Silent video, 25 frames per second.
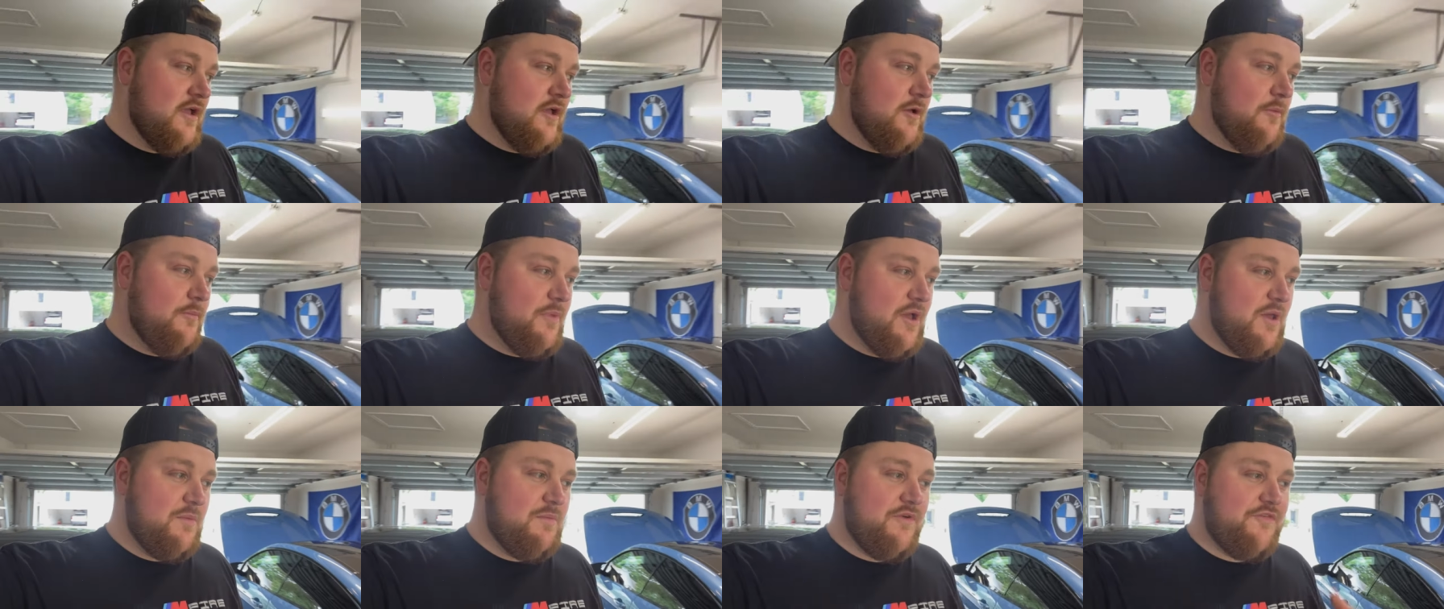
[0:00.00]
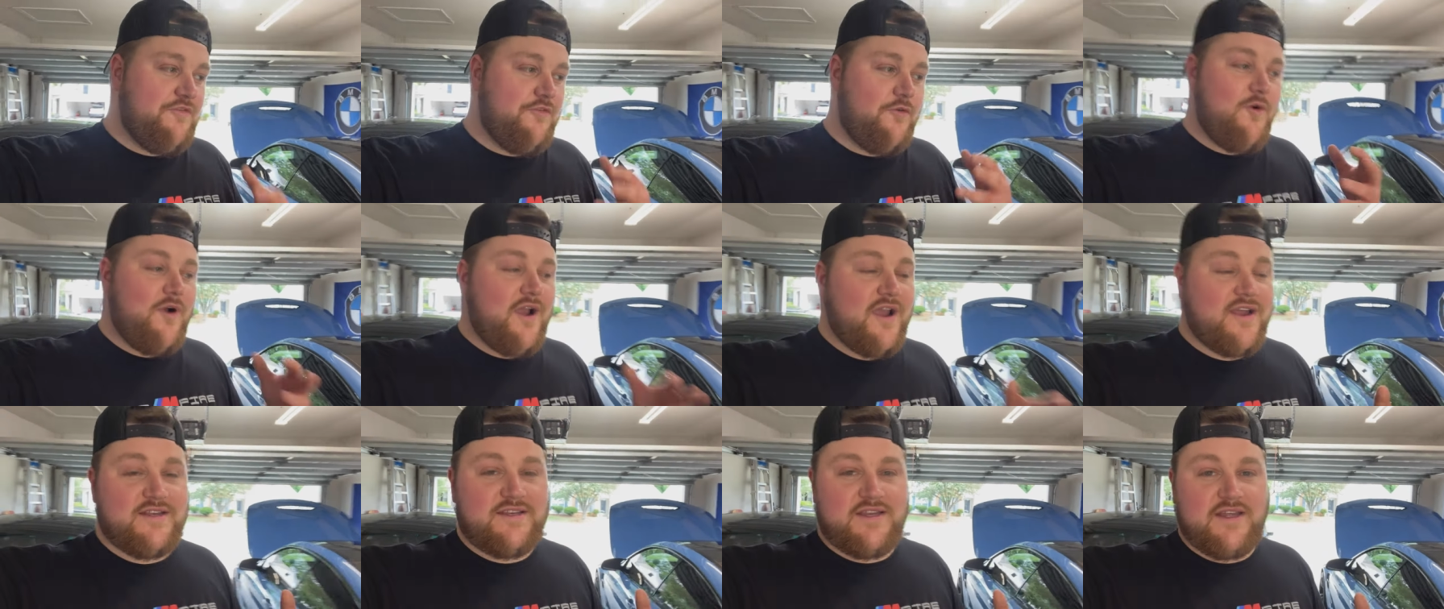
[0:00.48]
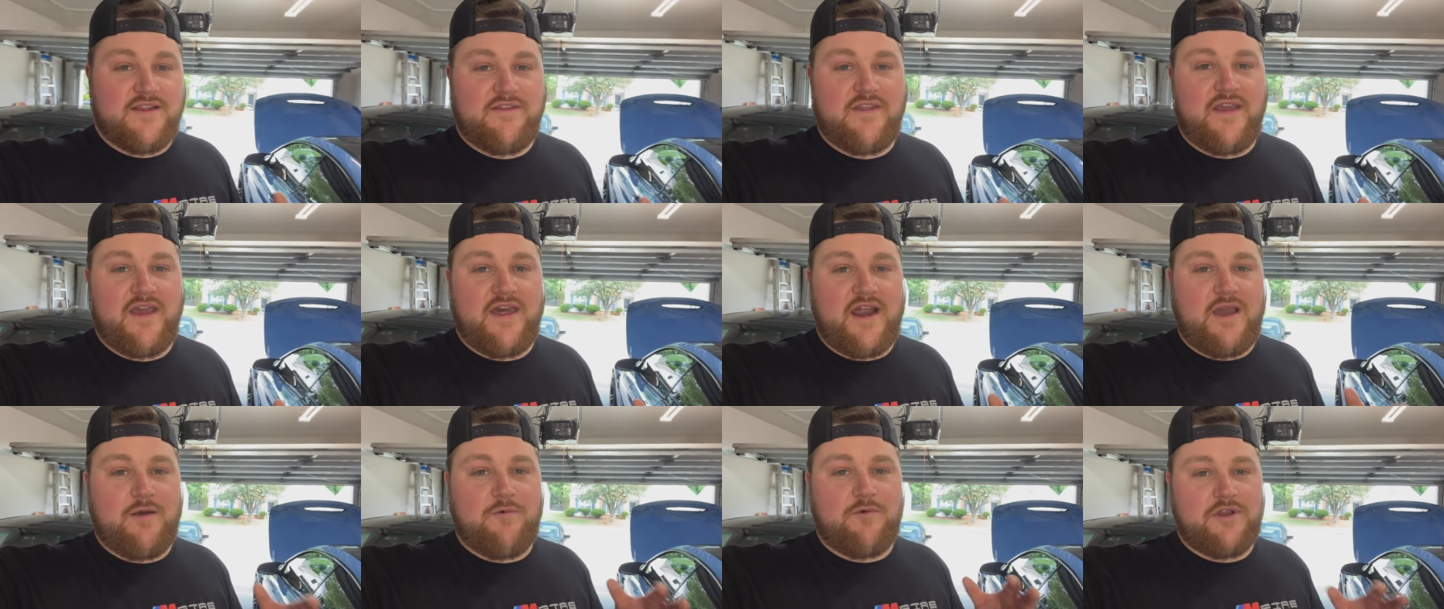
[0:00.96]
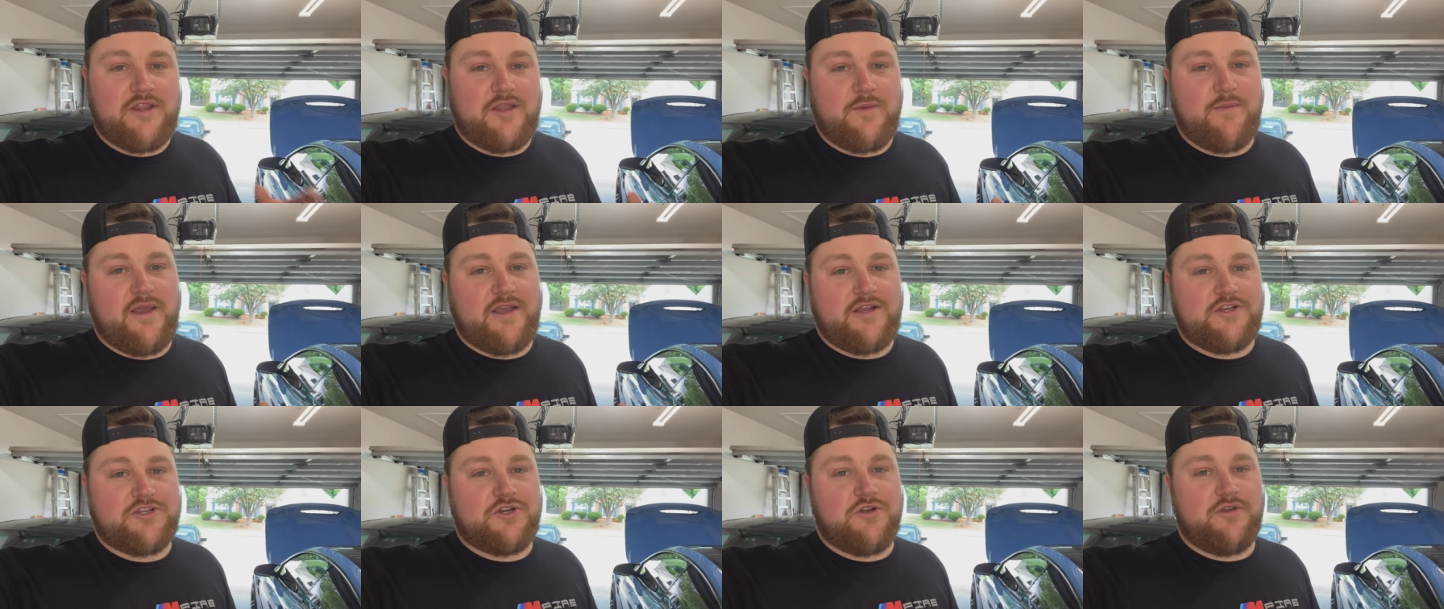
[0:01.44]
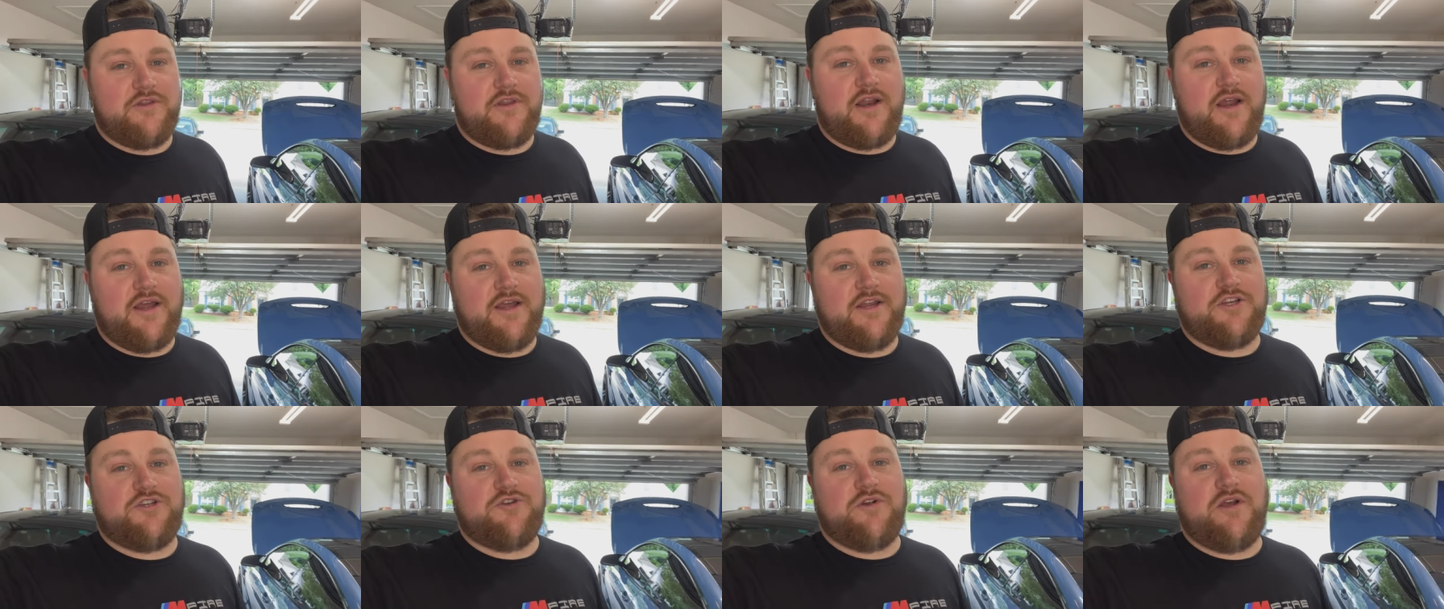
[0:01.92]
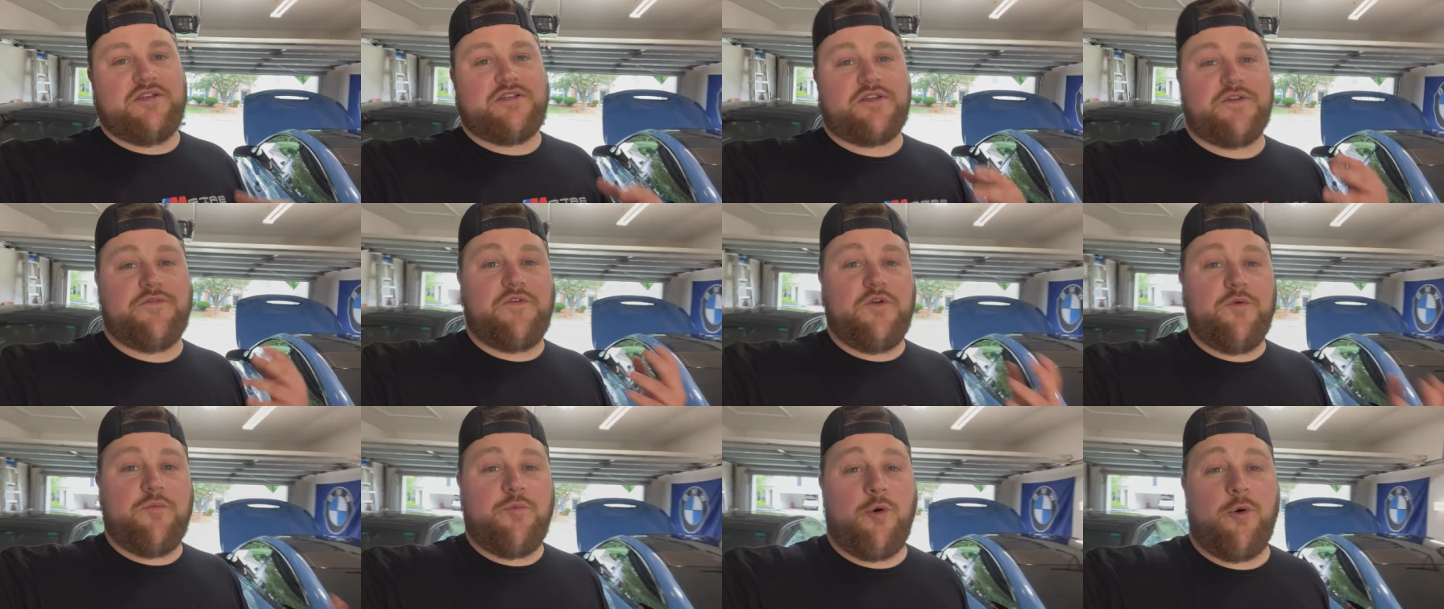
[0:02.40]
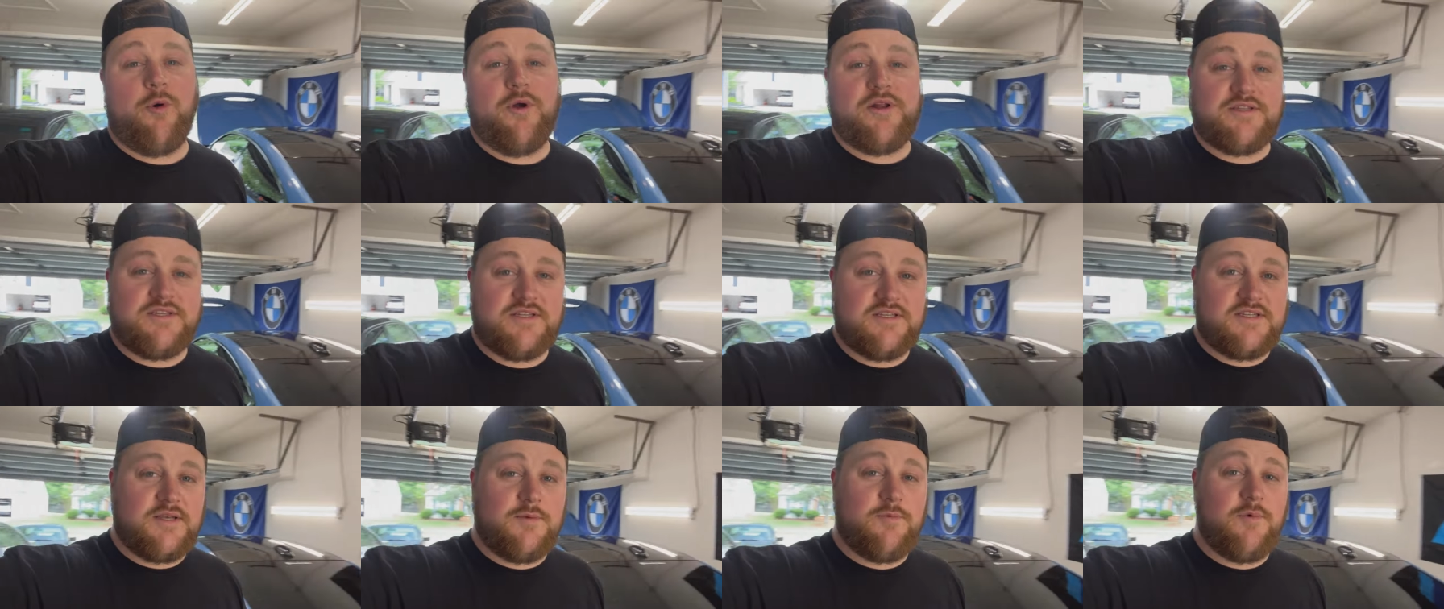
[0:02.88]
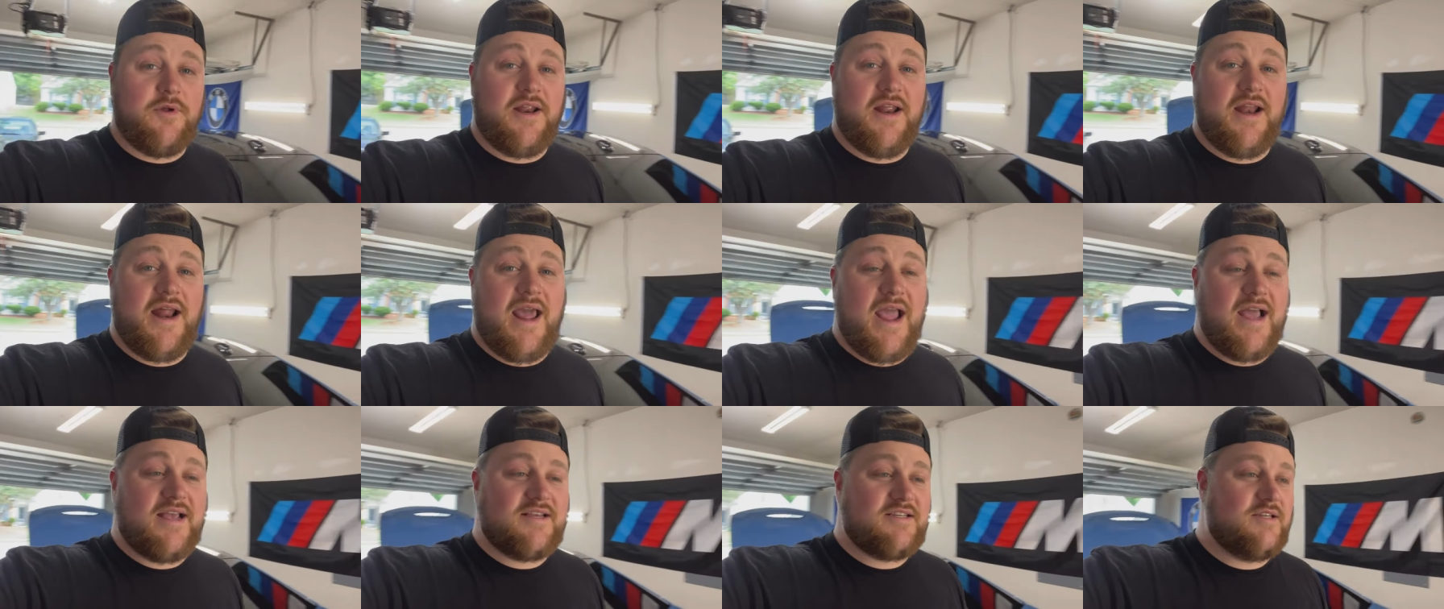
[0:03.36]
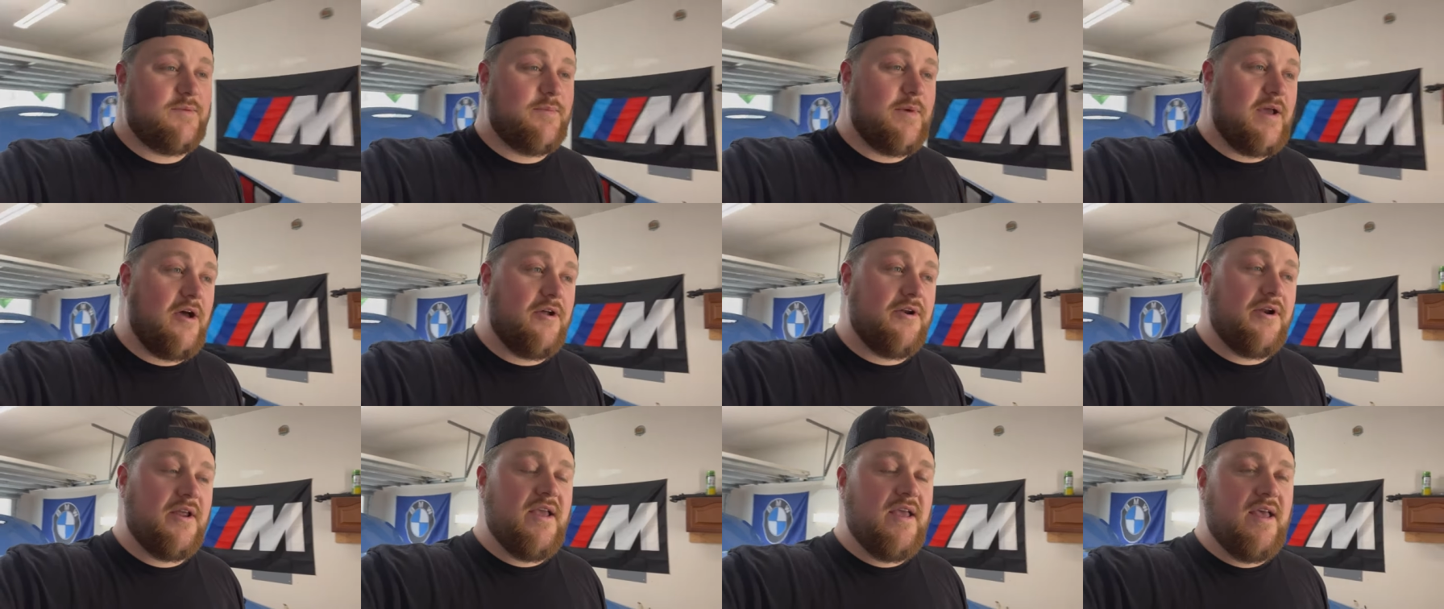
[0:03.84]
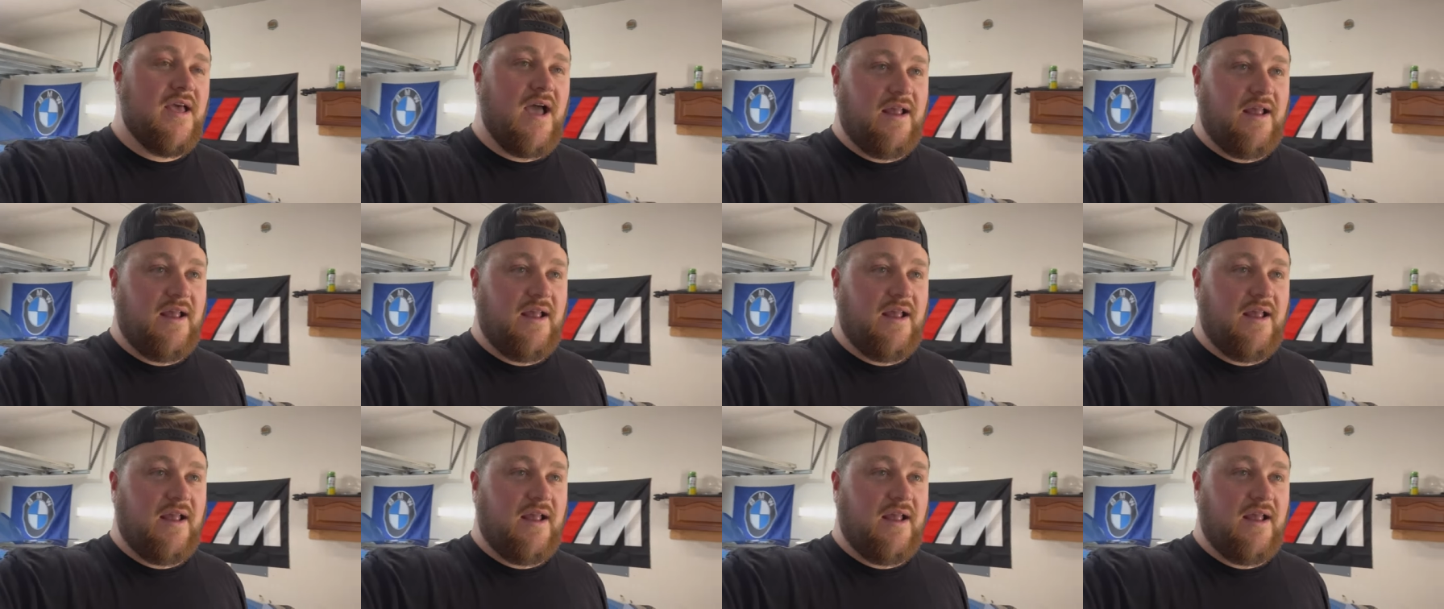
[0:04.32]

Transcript: But before I did that, I wanted to make sure that I addressed a few points that someone had asked about.